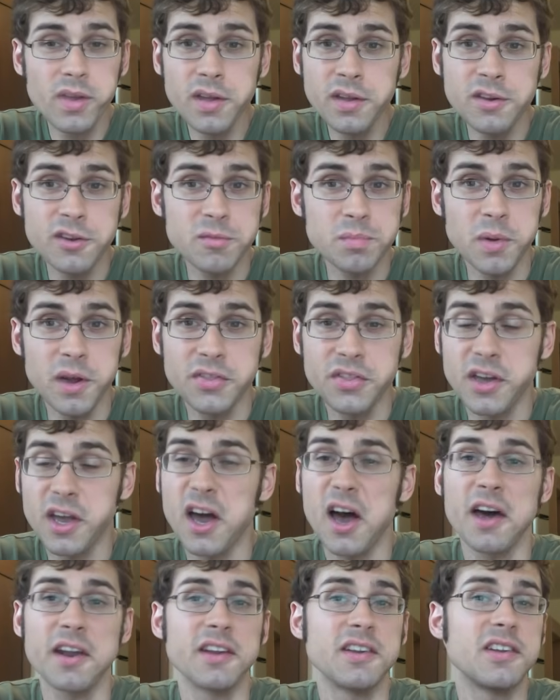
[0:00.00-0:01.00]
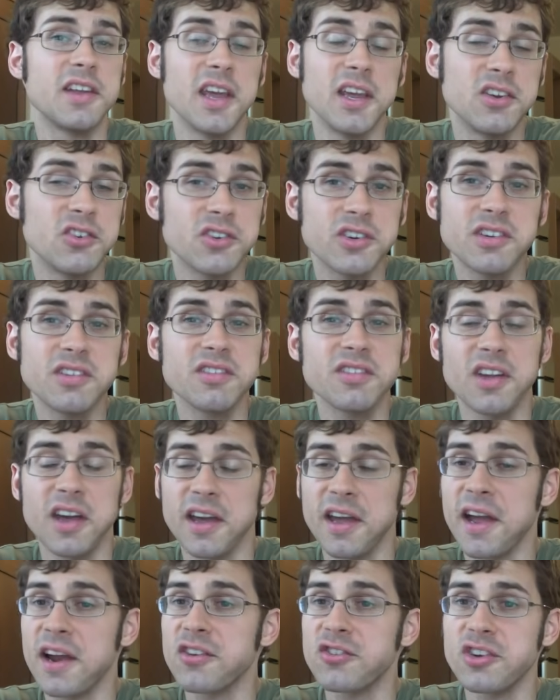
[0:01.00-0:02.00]
Despite the connotations,
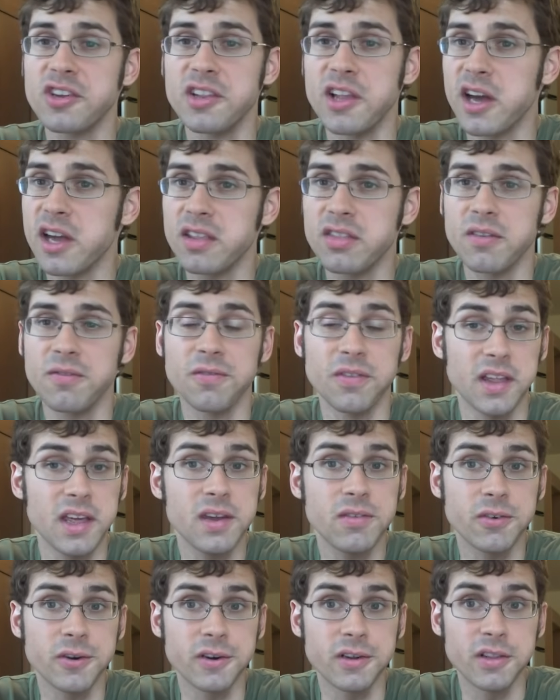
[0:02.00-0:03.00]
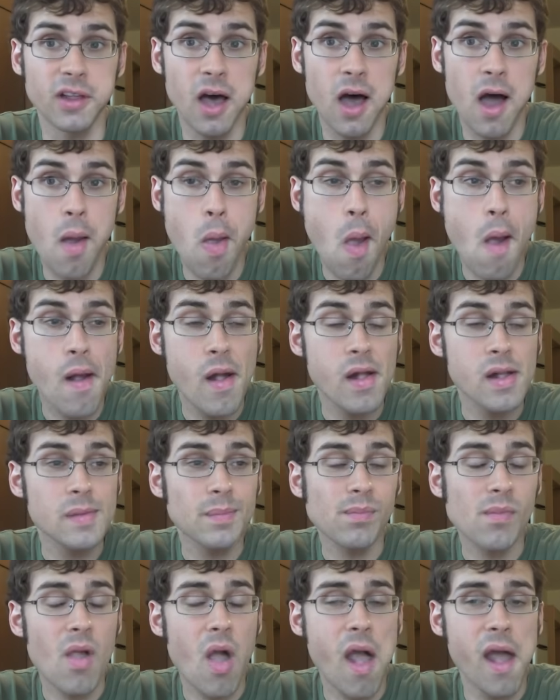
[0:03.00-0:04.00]
I actually like the flavor a lot,
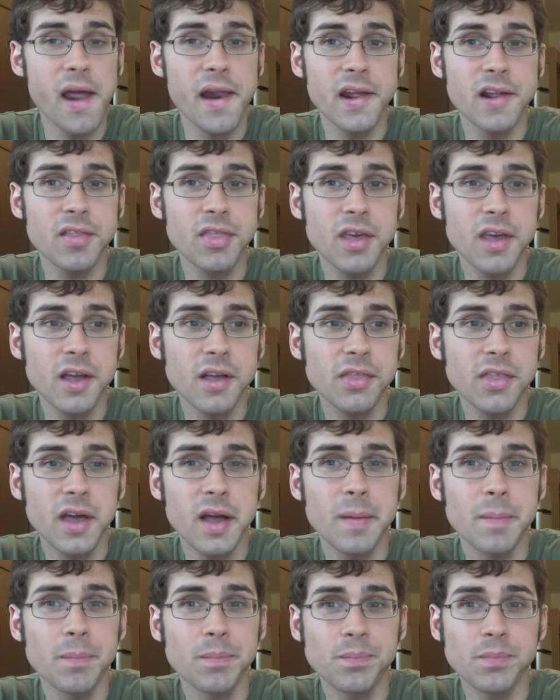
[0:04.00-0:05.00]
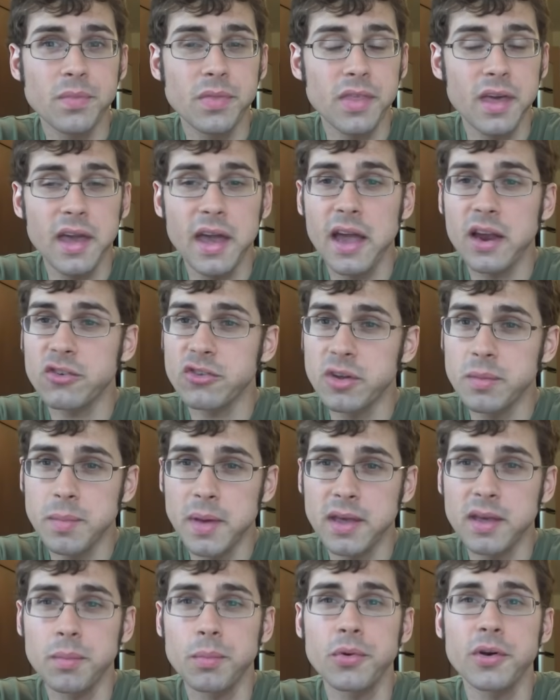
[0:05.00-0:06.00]
and I think that they actually
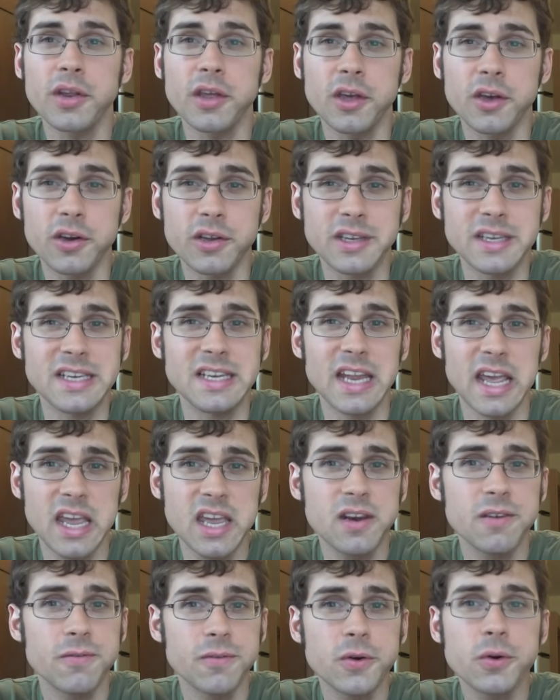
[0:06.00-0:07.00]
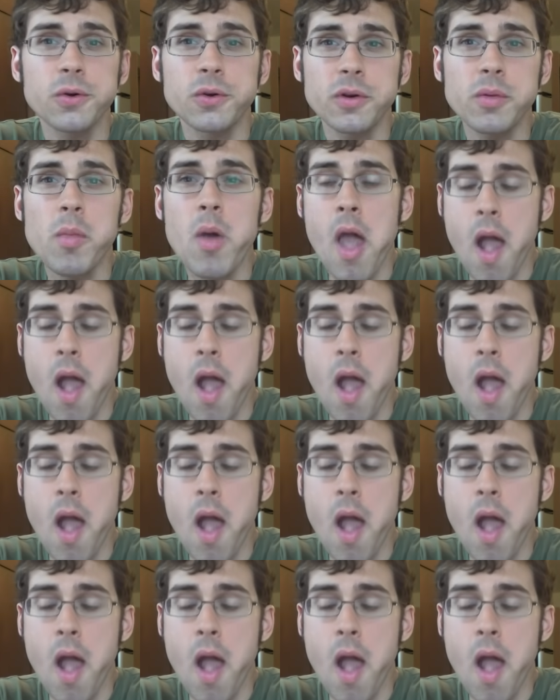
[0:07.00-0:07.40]
make a pretty good date food.